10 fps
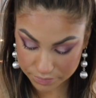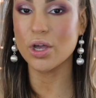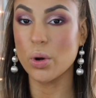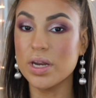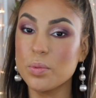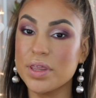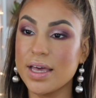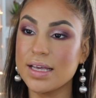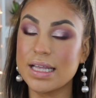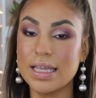Going in with
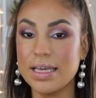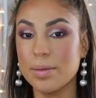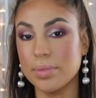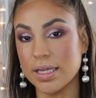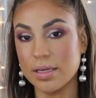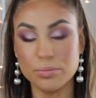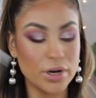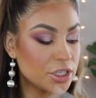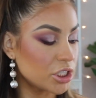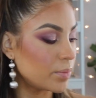a clean blending
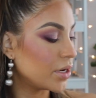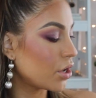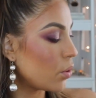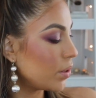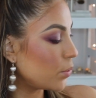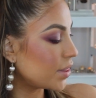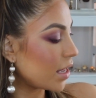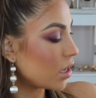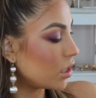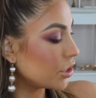brush, I'm going to go in with
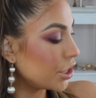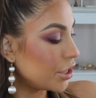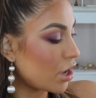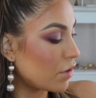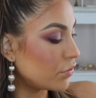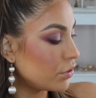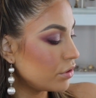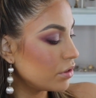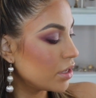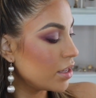that color
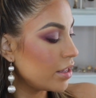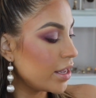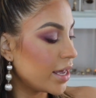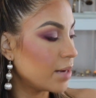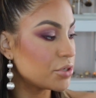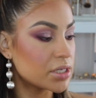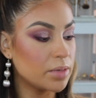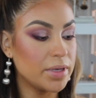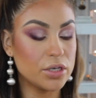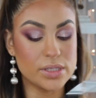Novel, and I'm just
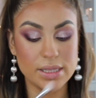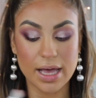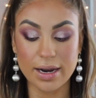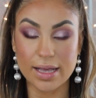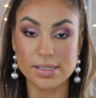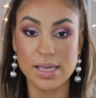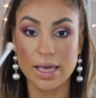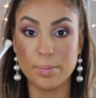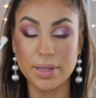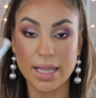going to be using that as
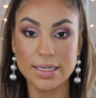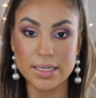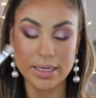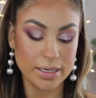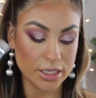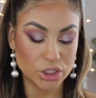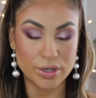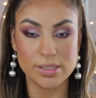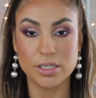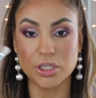a blending
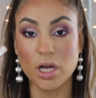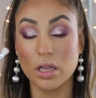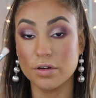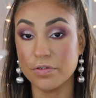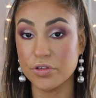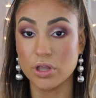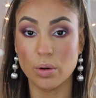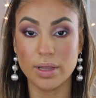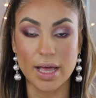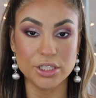transition color for the
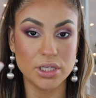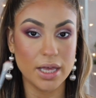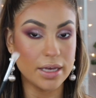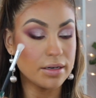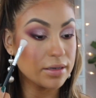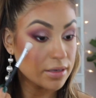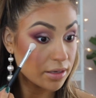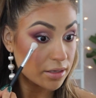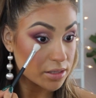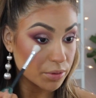lower lash line.
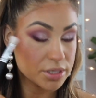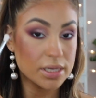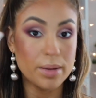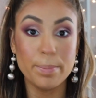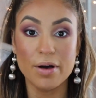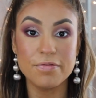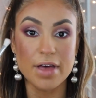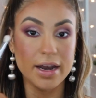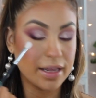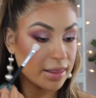So we're just going to buff
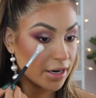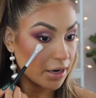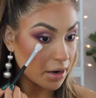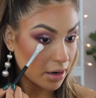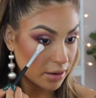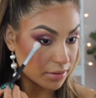that in there.